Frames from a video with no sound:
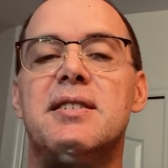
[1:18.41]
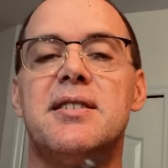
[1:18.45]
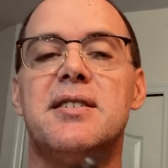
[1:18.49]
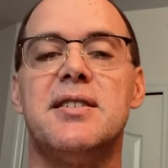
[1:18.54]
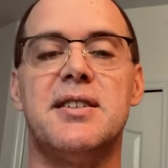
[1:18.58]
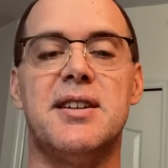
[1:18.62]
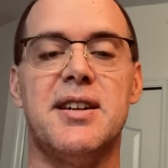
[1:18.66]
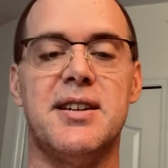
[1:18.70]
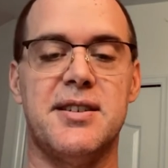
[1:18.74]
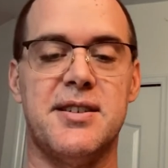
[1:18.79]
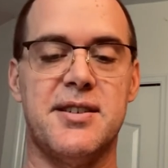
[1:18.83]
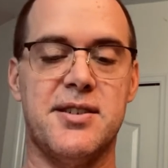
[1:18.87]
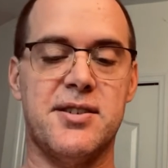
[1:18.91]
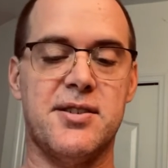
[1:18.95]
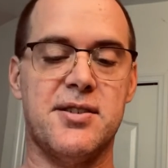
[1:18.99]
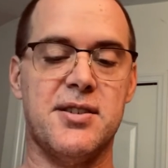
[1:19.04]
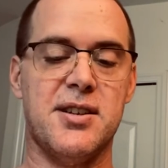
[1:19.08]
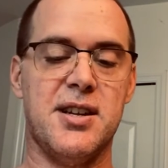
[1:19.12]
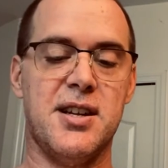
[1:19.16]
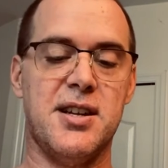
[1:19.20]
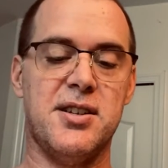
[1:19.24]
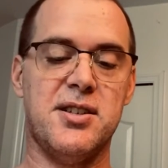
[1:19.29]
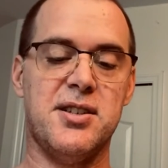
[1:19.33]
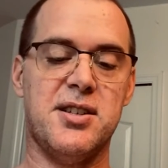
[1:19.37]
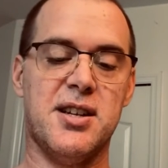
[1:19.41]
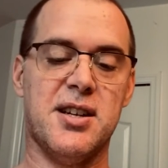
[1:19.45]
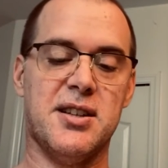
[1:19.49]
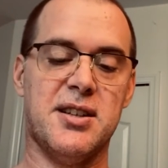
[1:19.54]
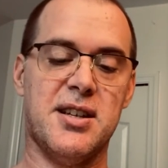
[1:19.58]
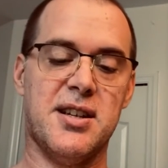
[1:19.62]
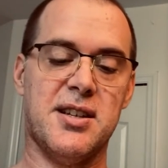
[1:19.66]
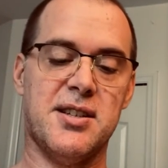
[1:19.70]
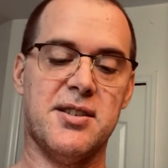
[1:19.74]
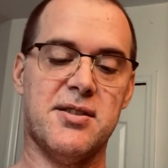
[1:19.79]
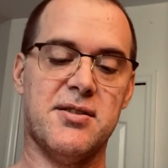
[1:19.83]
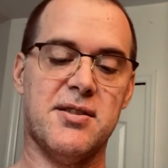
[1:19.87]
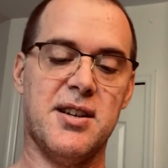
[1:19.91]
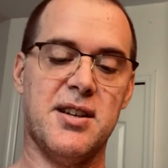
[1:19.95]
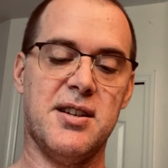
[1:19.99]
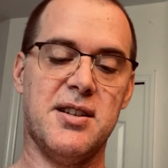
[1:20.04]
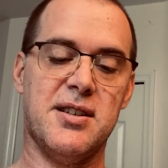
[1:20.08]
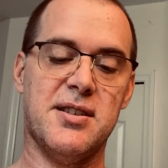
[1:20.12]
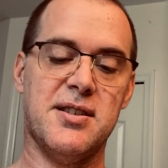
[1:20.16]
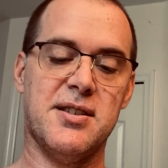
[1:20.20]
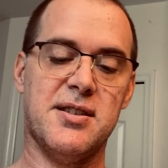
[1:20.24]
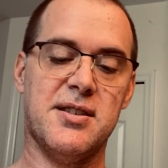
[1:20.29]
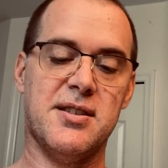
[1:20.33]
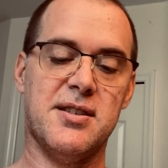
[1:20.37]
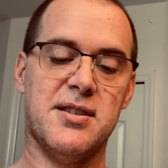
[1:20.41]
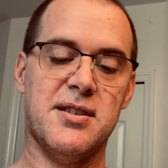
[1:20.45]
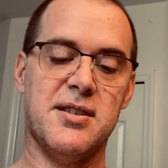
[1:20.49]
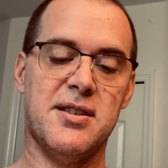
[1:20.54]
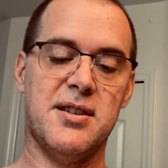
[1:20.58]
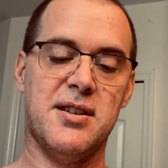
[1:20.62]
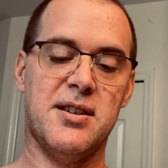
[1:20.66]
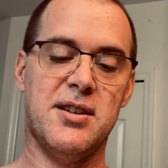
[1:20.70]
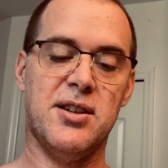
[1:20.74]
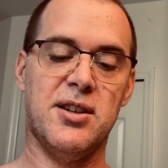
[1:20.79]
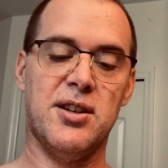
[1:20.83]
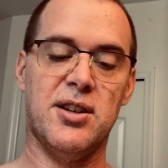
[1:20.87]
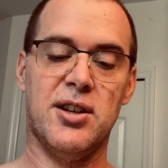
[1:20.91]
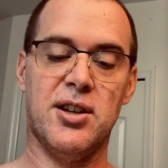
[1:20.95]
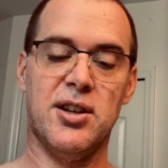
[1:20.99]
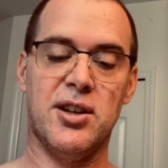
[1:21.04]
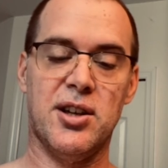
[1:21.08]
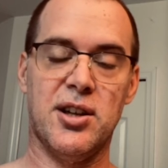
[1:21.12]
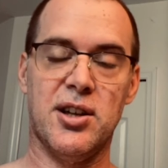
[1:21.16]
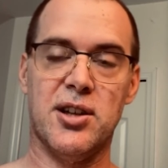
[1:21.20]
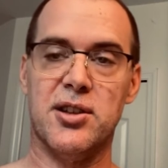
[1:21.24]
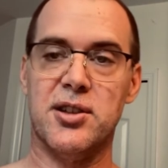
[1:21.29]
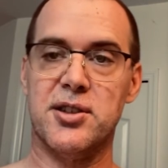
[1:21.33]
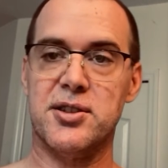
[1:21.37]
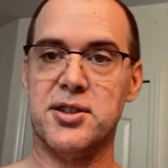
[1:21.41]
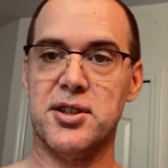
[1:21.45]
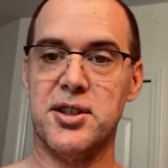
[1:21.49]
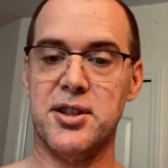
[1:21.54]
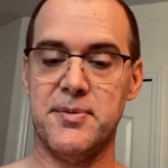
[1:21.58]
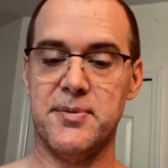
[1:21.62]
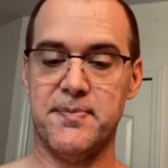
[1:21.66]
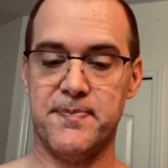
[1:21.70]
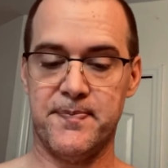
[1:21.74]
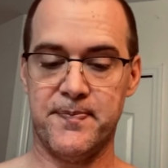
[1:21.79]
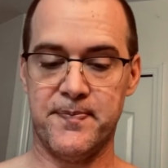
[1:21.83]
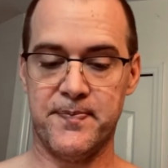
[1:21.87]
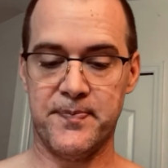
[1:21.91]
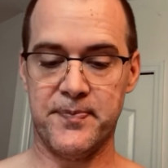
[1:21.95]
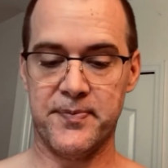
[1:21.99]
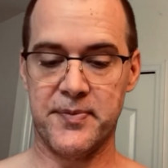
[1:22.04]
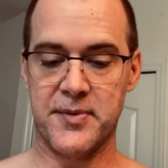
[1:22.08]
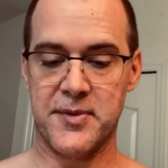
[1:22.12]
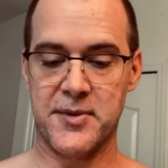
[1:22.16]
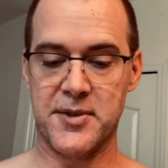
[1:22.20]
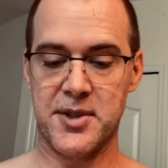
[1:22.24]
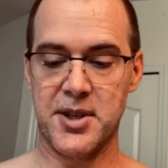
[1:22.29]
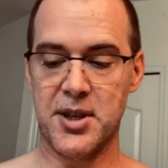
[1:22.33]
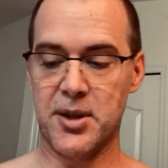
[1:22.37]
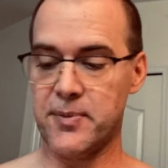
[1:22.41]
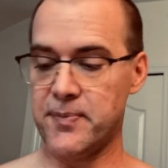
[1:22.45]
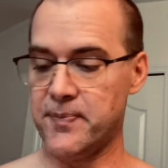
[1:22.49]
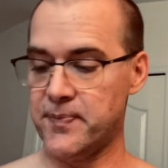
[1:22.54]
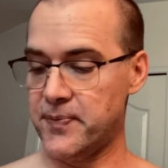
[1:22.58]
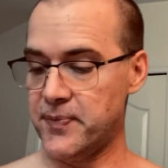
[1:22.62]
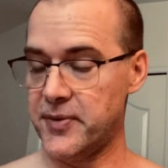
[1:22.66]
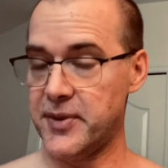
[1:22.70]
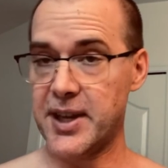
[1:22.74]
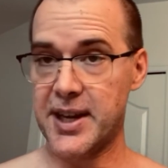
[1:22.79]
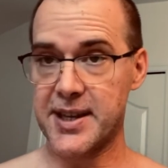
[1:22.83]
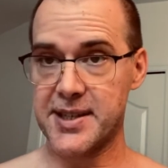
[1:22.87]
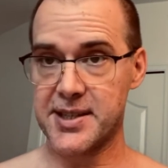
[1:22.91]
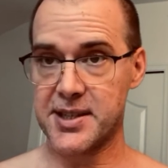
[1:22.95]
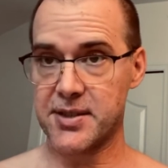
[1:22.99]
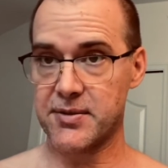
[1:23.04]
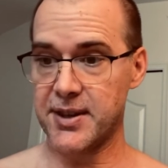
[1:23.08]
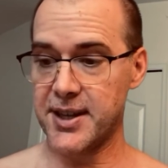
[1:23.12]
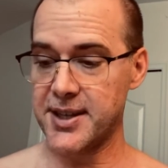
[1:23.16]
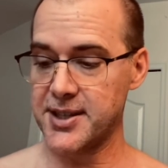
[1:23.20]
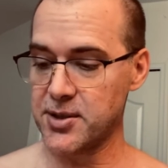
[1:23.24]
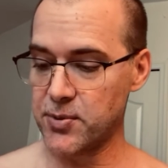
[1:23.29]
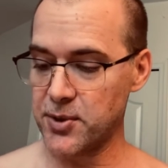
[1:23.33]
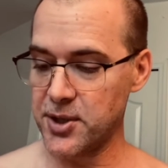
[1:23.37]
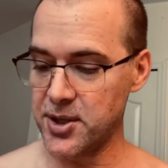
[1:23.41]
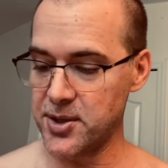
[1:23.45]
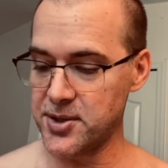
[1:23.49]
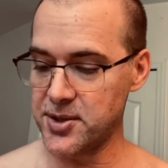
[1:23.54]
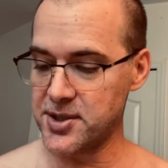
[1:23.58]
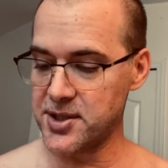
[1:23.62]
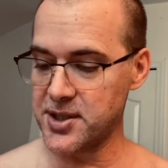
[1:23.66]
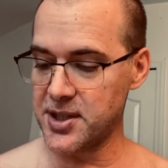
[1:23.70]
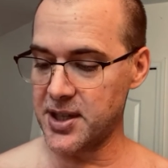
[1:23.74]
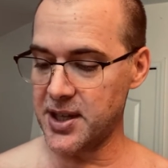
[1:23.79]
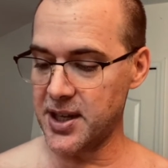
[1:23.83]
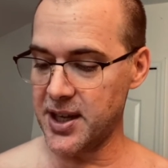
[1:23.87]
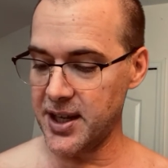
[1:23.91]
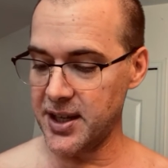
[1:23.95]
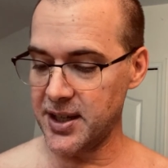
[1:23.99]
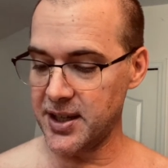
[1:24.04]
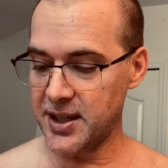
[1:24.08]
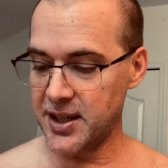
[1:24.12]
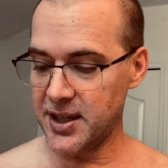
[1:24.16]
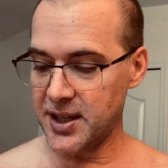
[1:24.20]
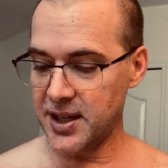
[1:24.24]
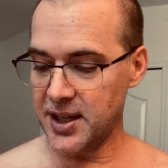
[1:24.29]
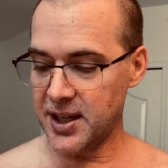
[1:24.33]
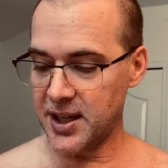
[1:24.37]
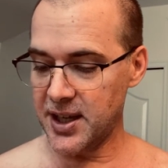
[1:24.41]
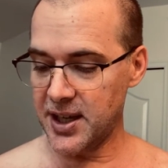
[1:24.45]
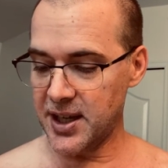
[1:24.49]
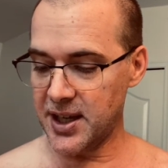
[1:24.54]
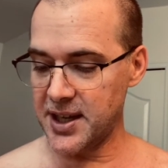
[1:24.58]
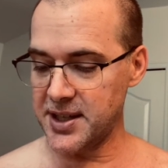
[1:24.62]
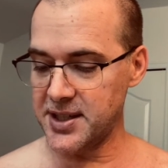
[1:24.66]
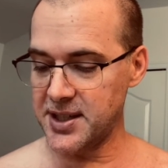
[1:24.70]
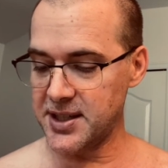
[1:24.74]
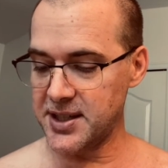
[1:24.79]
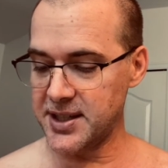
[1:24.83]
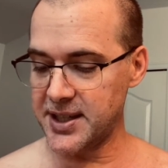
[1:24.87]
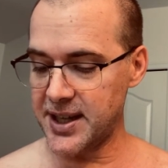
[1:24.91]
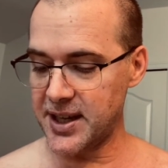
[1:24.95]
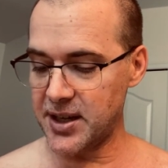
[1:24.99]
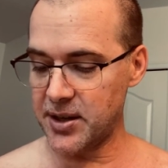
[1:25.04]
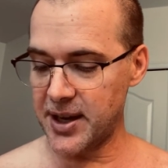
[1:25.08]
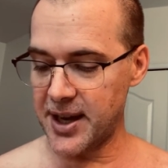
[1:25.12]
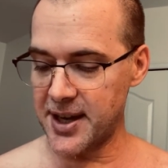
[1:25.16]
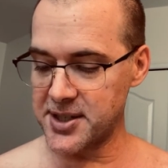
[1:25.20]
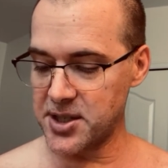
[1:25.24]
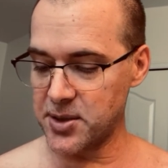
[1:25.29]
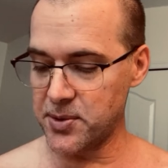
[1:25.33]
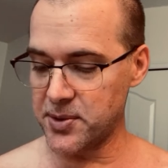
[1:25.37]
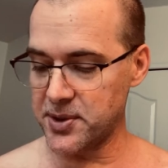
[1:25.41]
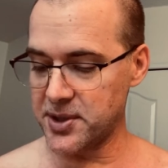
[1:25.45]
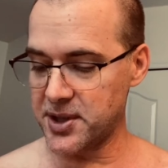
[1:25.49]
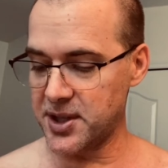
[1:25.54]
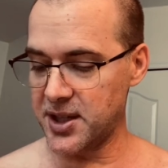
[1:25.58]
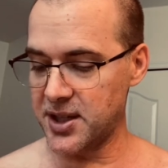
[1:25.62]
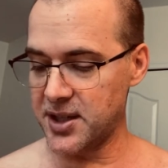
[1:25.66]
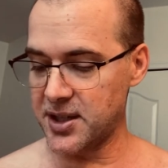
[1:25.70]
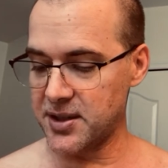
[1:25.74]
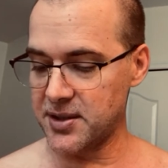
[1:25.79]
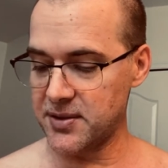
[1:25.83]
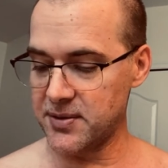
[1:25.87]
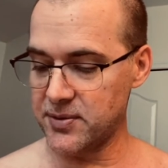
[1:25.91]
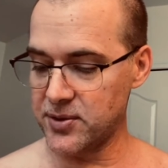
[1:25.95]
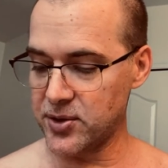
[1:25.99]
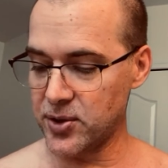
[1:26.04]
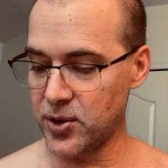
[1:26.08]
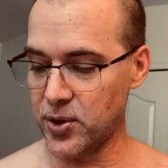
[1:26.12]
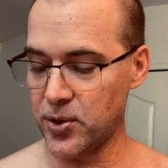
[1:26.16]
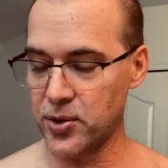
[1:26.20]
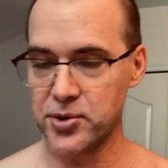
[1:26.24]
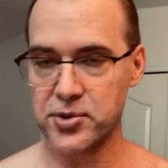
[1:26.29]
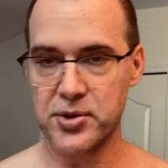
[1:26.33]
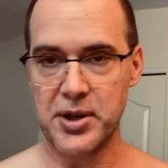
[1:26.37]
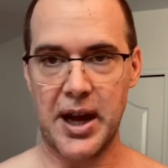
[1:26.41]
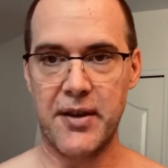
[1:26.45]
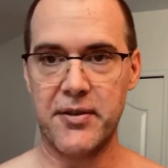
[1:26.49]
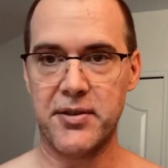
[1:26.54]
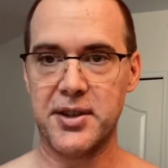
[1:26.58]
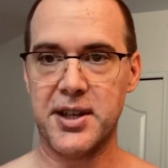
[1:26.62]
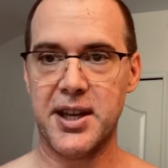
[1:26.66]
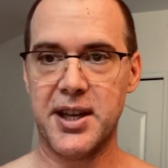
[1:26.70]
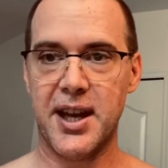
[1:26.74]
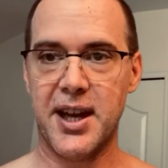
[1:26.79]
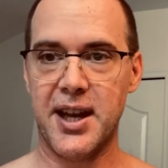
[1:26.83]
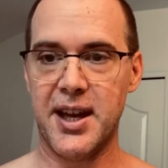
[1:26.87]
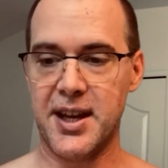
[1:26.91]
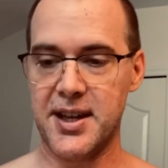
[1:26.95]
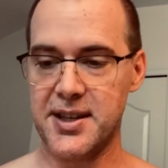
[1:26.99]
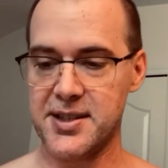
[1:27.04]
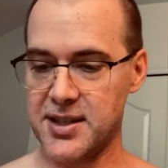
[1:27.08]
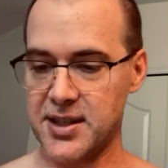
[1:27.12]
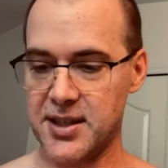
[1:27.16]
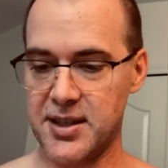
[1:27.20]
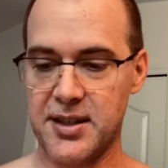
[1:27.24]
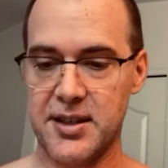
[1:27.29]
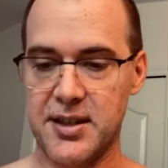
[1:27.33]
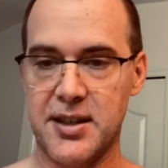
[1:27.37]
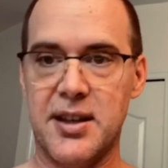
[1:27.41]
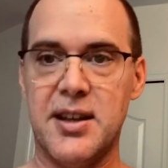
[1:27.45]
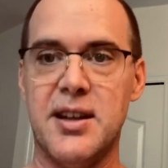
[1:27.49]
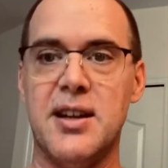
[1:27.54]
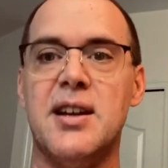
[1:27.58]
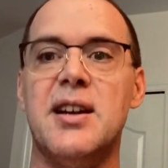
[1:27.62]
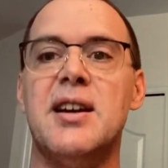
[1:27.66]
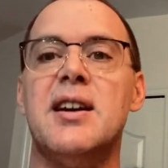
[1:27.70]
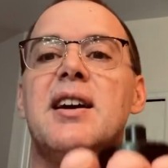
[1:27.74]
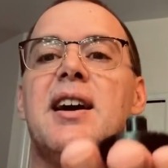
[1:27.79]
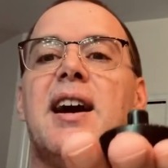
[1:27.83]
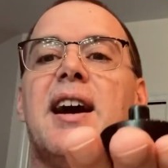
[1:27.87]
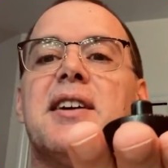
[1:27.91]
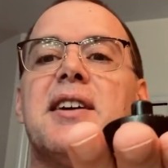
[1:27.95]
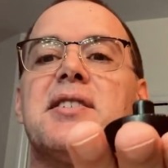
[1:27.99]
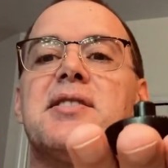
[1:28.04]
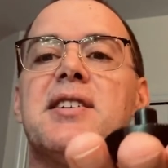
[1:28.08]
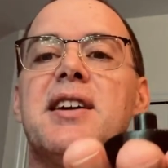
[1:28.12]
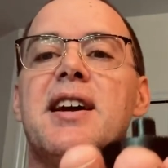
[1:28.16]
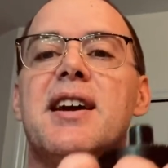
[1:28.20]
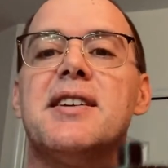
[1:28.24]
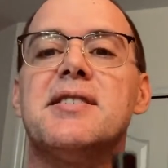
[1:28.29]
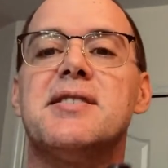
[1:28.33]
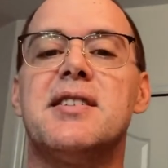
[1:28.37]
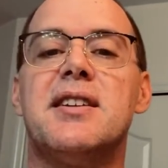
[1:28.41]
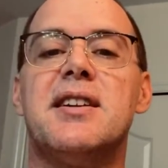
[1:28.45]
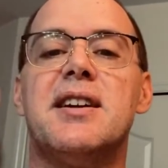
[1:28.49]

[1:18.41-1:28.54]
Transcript: Nice and straight, check that straightness. Looks good. So that's the razor we're using today. And I did get it actually with the, uh, the whole travel case and actually has the